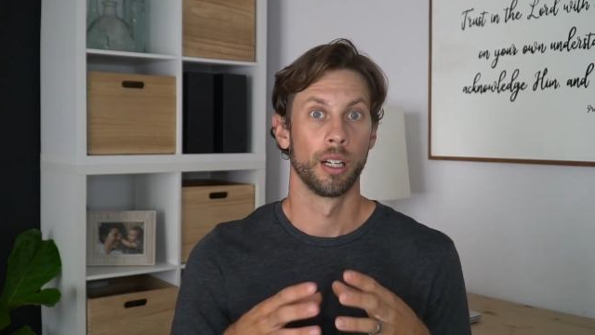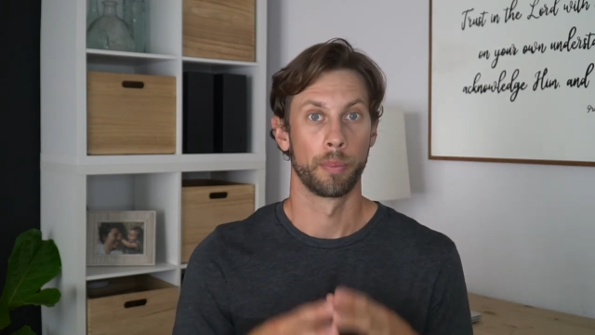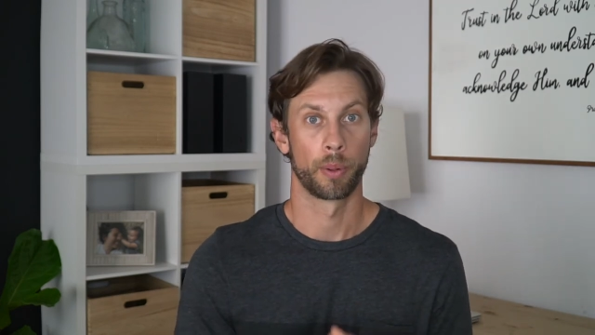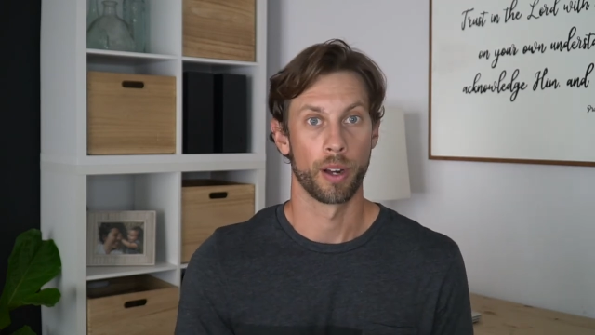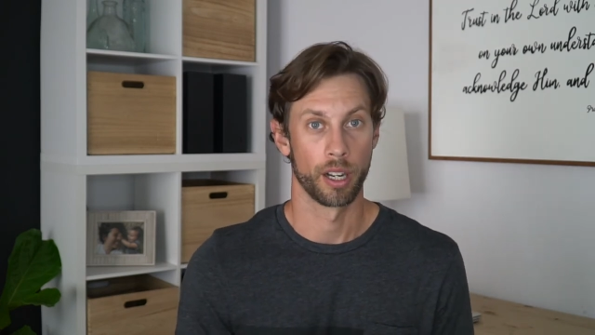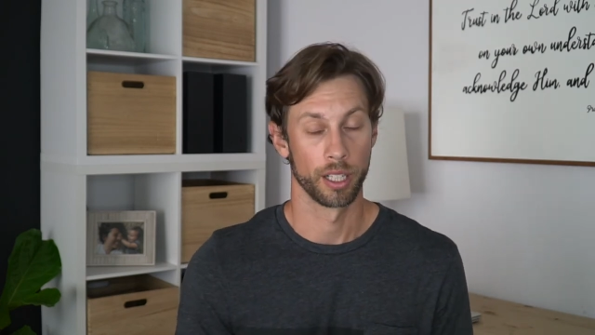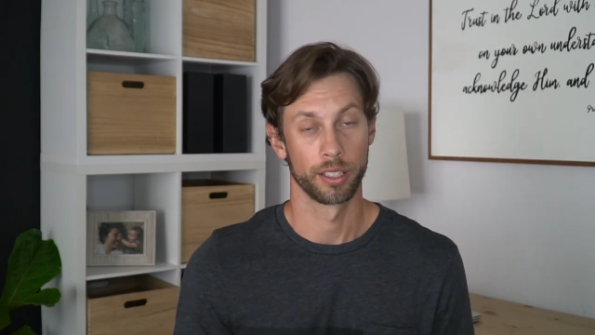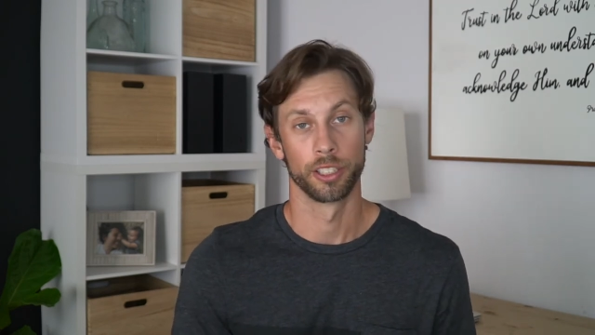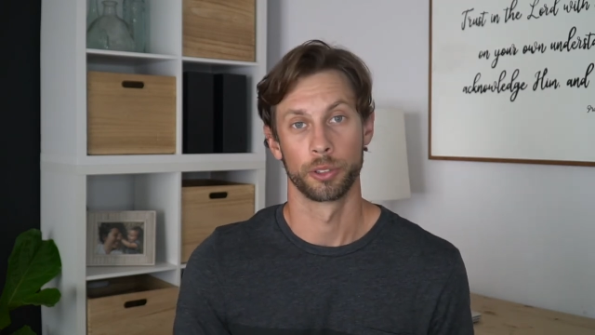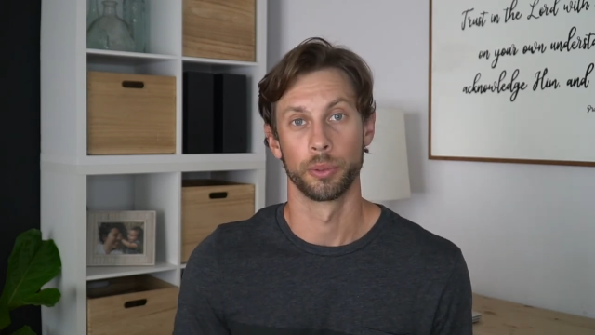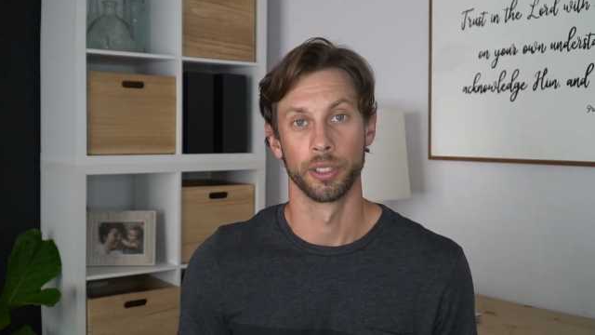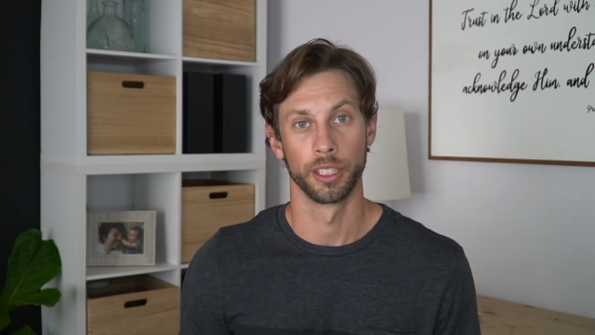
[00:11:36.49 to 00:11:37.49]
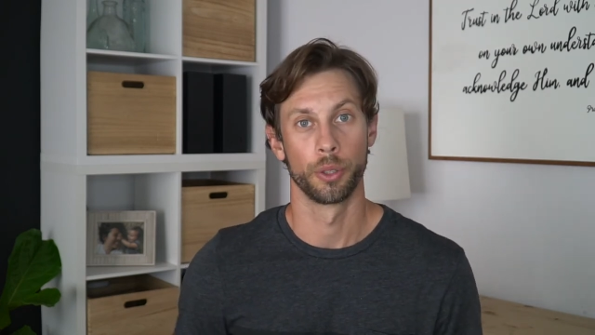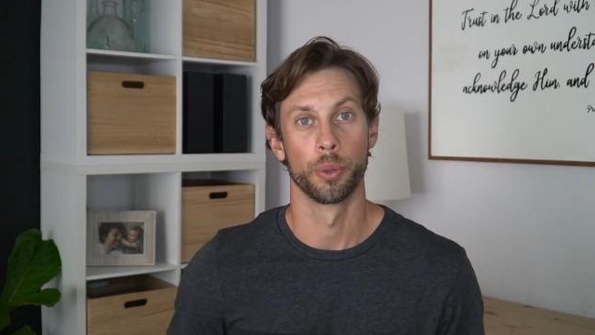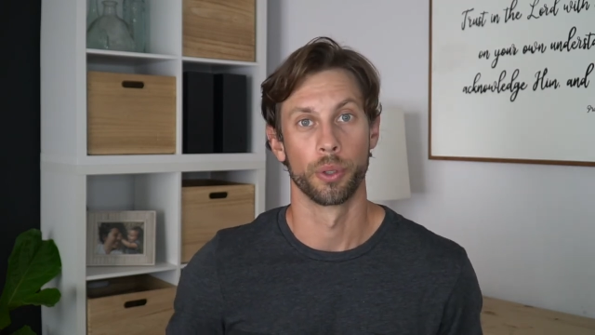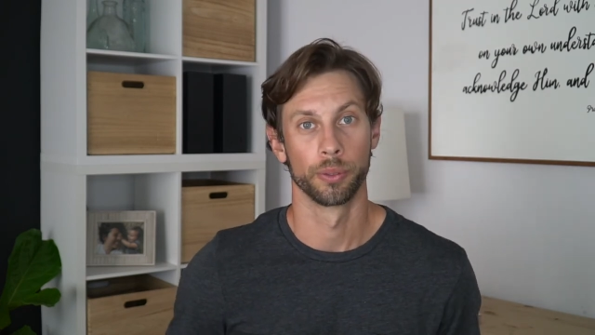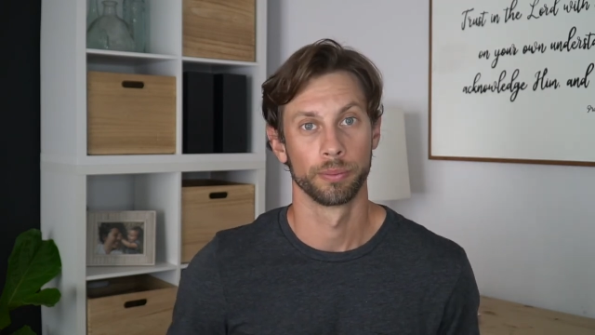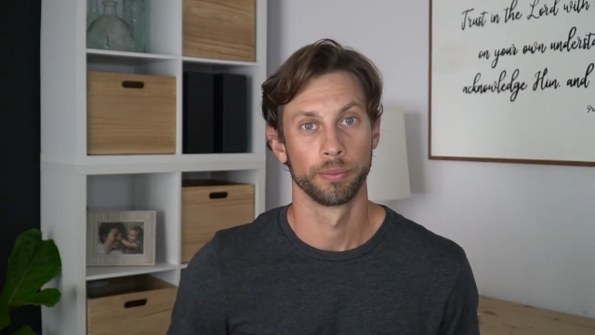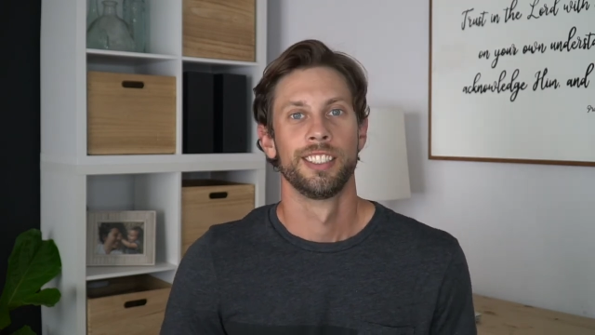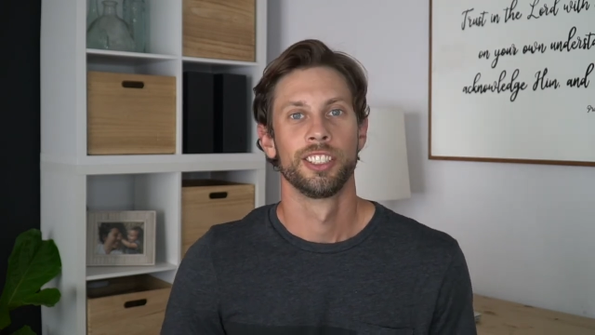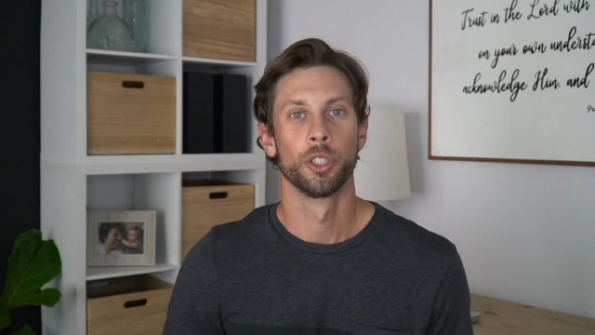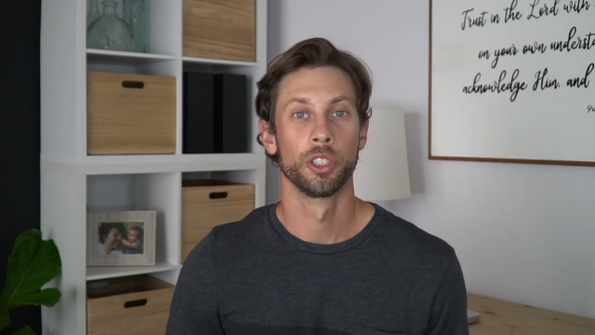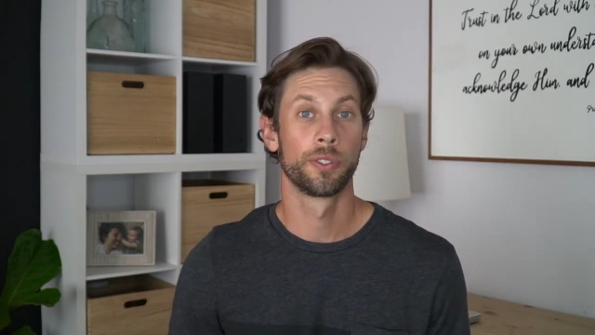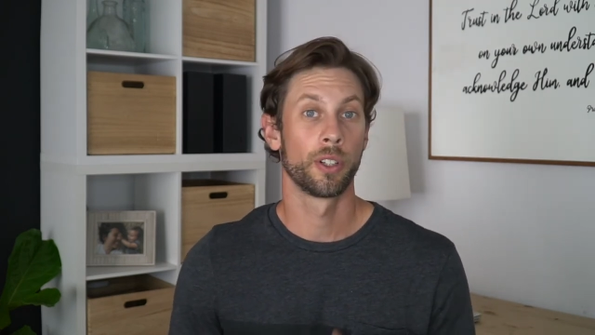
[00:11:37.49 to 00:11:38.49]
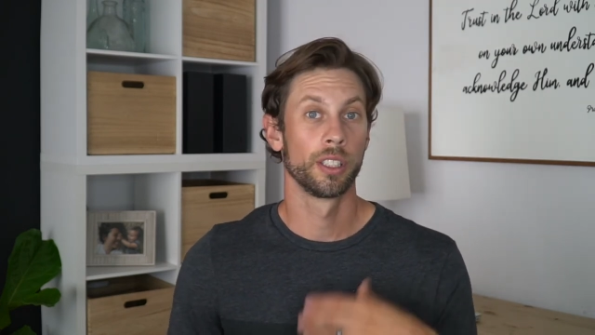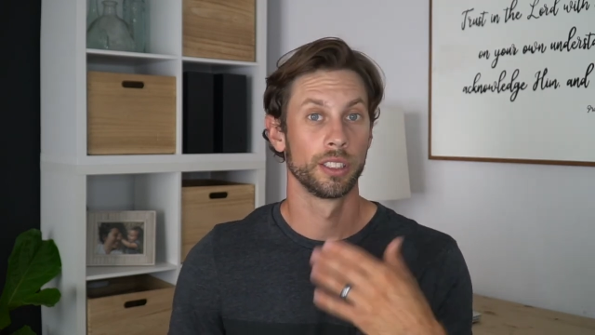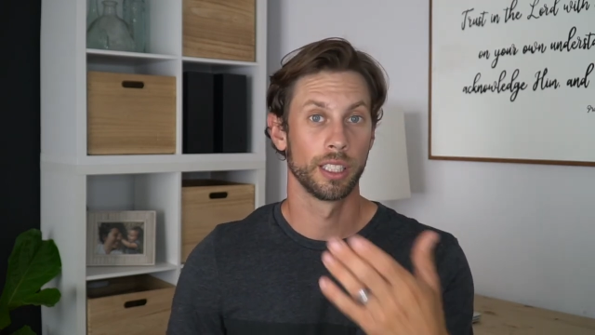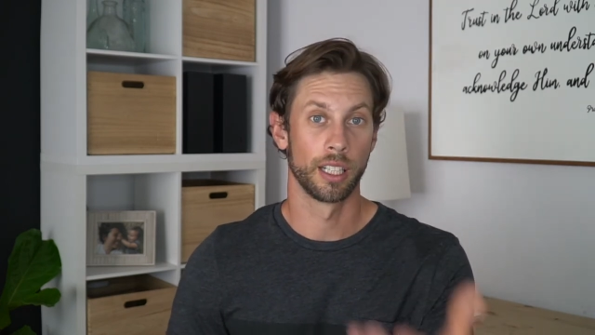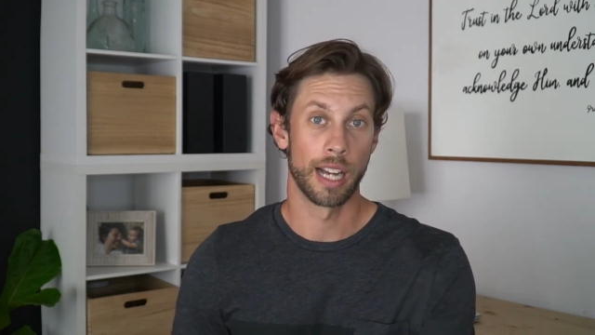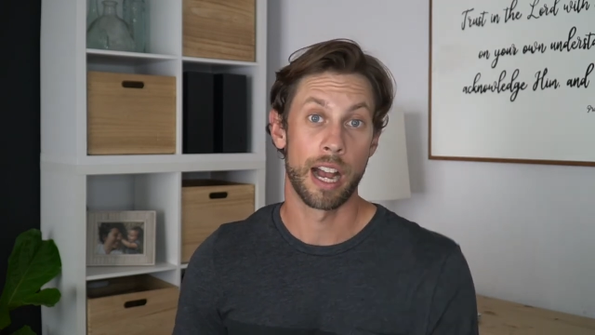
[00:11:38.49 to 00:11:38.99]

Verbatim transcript: a product that's really cool. So as far as